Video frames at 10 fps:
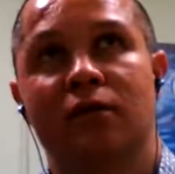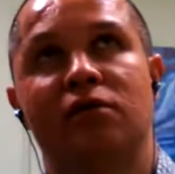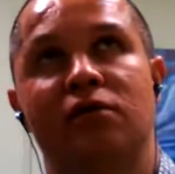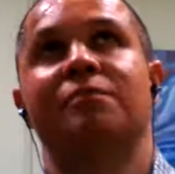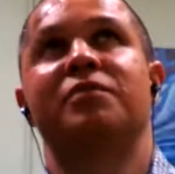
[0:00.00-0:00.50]

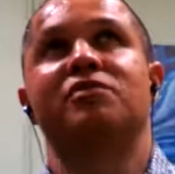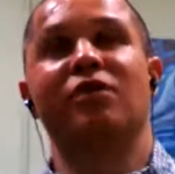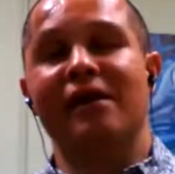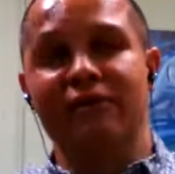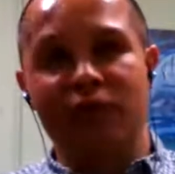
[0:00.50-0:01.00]
sometimes
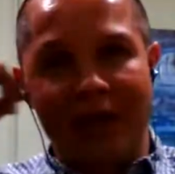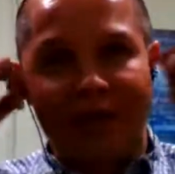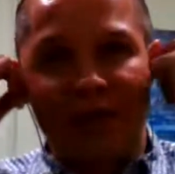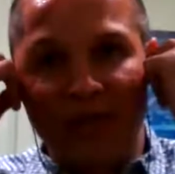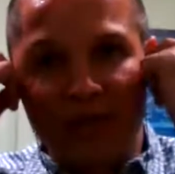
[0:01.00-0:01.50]
you can't
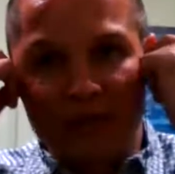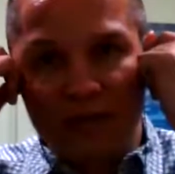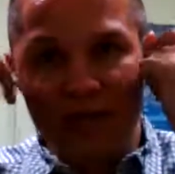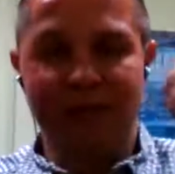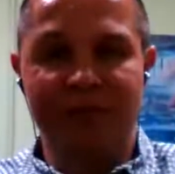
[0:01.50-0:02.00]
predict these
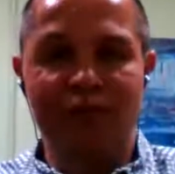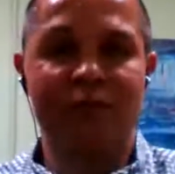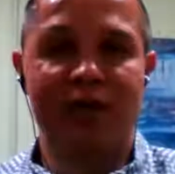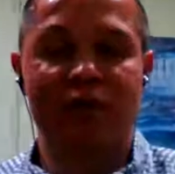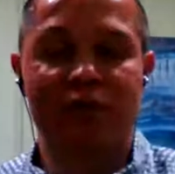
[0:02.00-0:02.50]
things. I mean, going
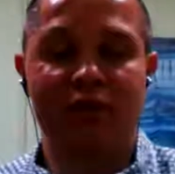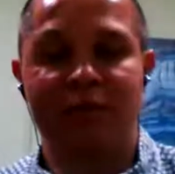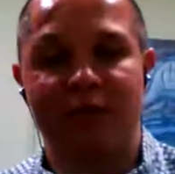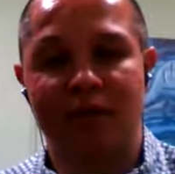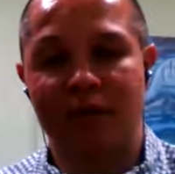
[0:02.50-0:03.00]
back to your
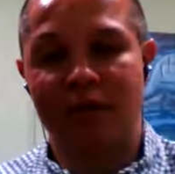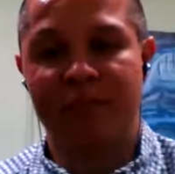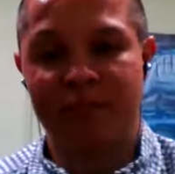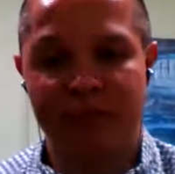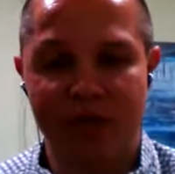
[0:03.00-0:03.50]
comment about not
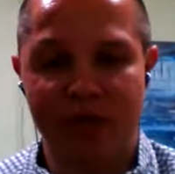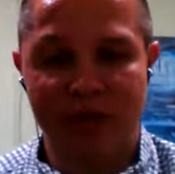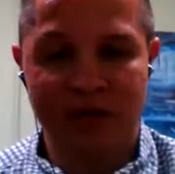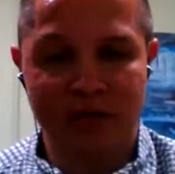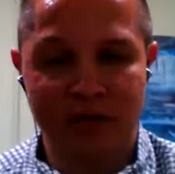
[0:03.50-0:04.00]
being
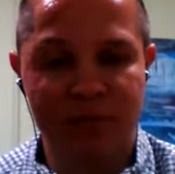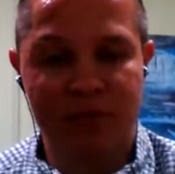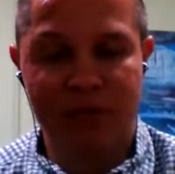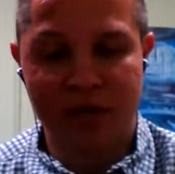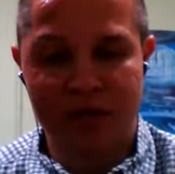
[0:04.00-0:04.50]
unable to
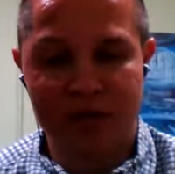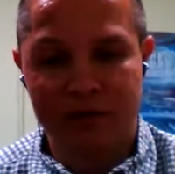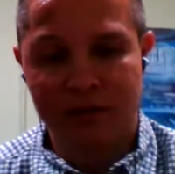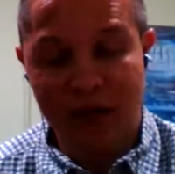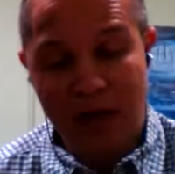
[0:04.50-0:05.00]
predict,
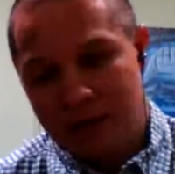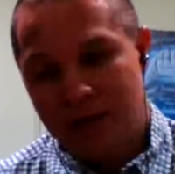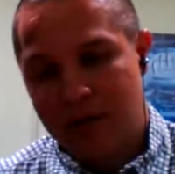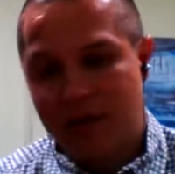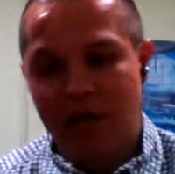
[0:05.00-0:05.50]
or not
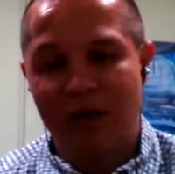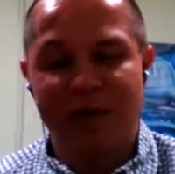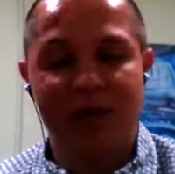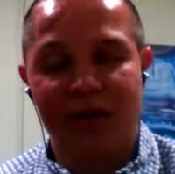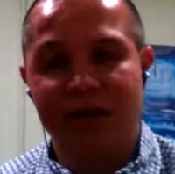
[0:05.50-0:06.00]

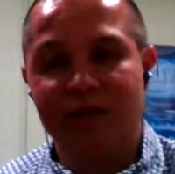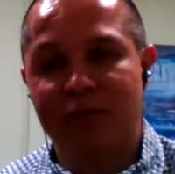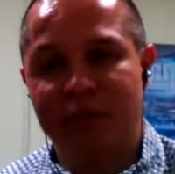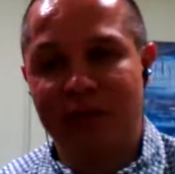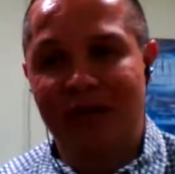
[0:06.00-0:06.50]
being unable,
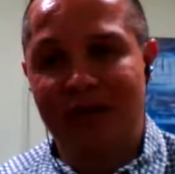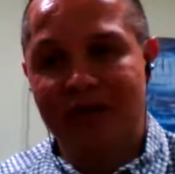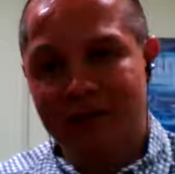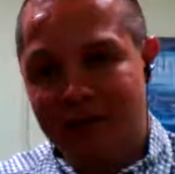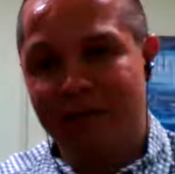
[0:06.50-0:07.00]
but not
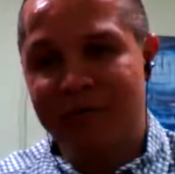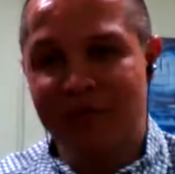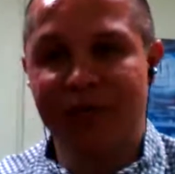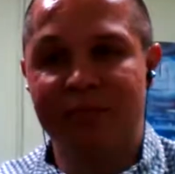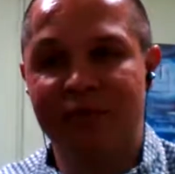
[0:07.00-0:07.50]

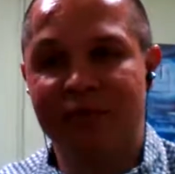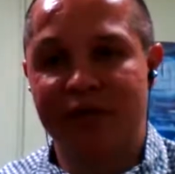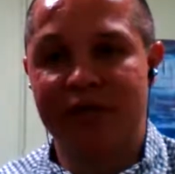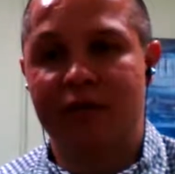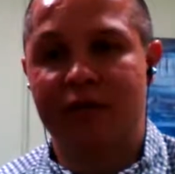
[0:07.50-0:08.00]
completely
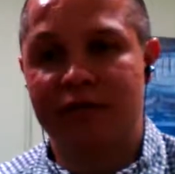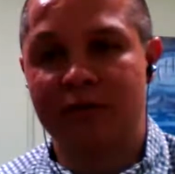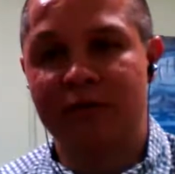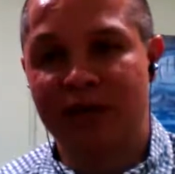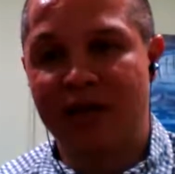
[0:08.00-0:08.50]
predict a
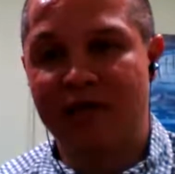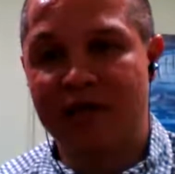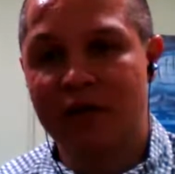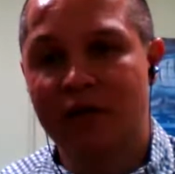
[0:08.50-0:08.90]
certain behavior.